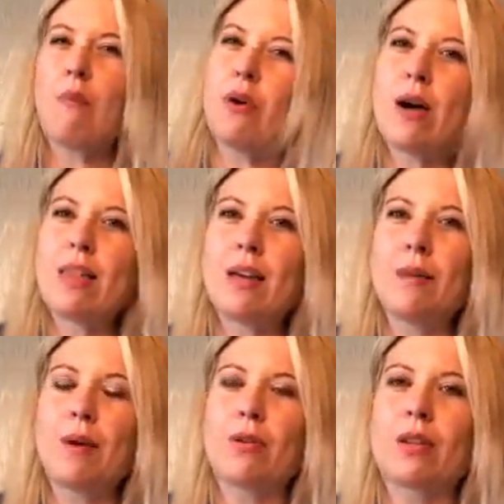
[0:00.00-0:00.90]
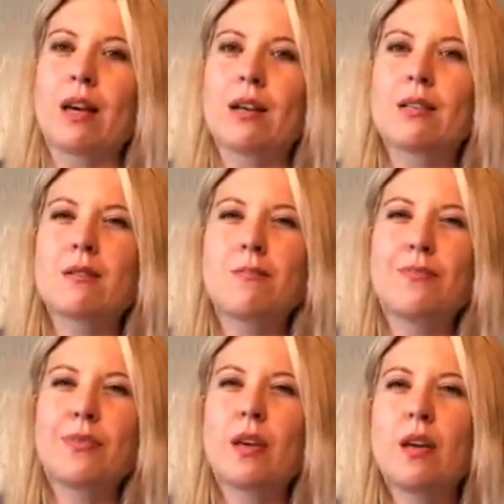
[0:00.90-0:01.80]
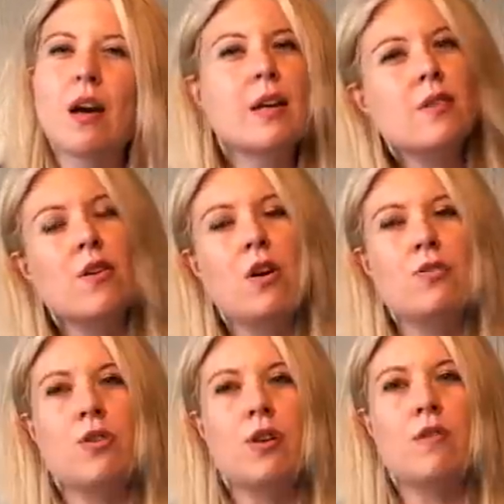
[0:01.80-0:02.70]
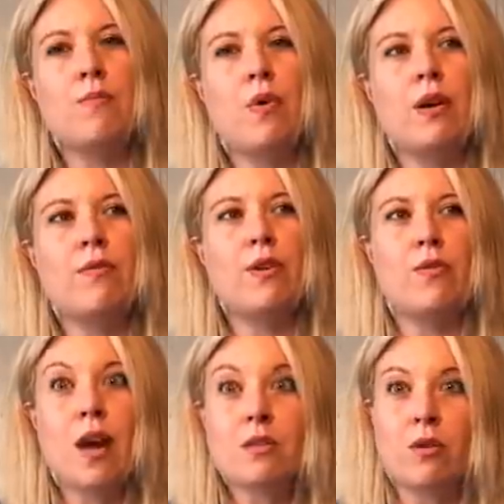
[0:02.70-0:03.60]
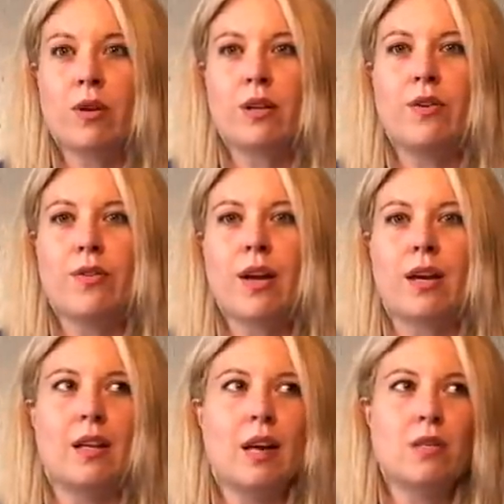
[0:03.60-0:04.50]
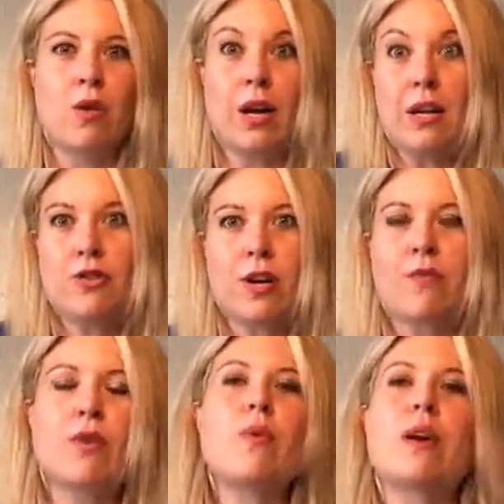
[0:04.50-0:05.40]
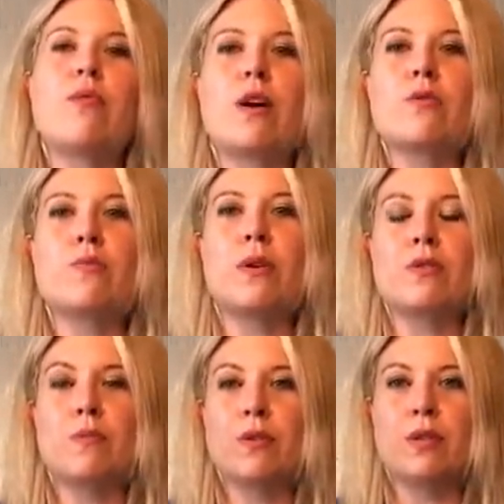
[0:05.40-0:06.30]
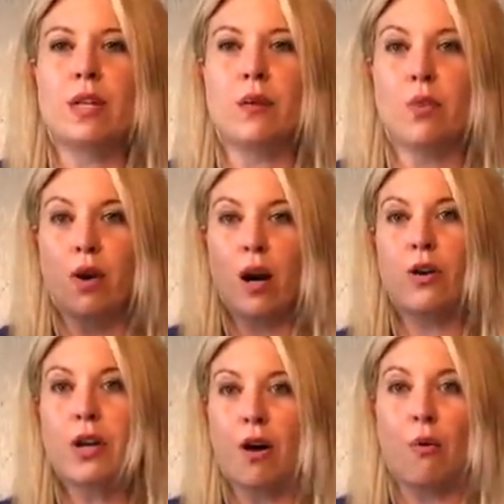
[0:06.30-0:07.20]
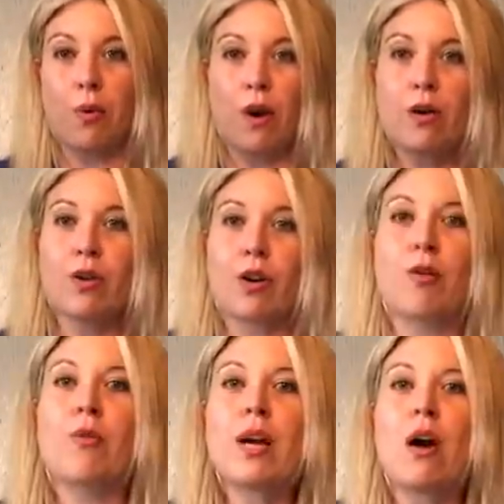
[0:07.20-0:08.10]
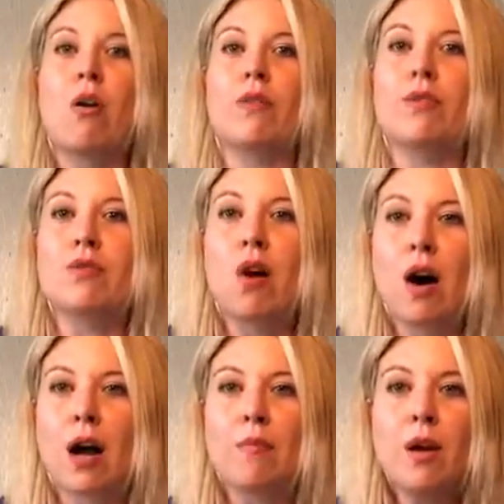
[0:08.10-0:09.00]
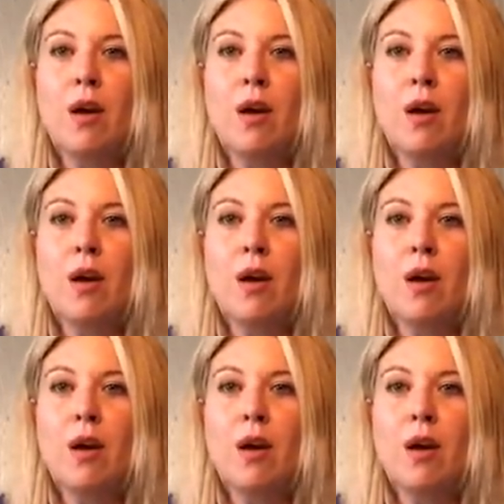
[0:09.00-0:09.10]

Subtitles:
What do I think about this? Is there an alternative point of view? That's critical thinking. That's each and every one of our responsibility, and we're not going to agree all of the time.